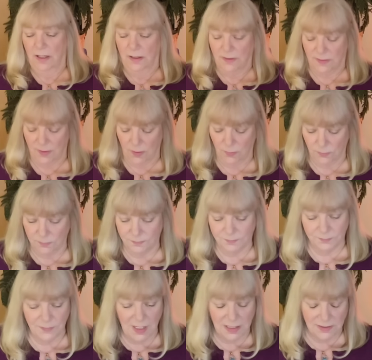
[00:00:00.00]
So
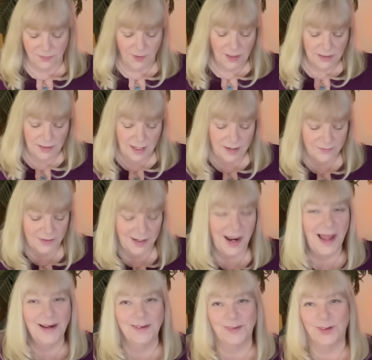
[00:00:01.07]
it's funny, you have the
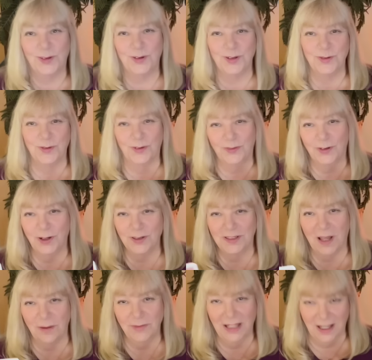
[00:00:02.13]
Nine of Swords reverse
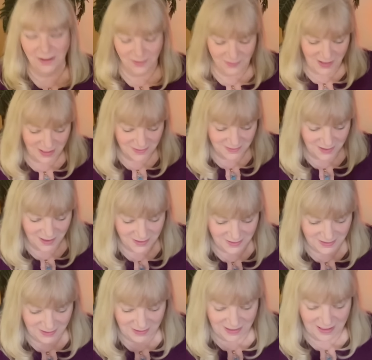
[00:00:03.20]
coming out of
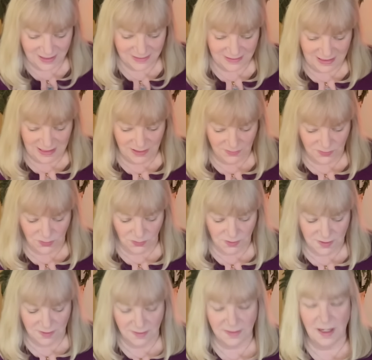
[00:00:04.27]
anxiety, and the Eight of
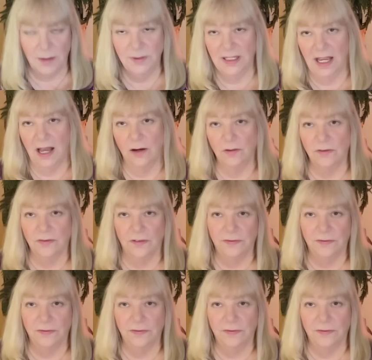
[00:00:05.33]
Swords is coming out of a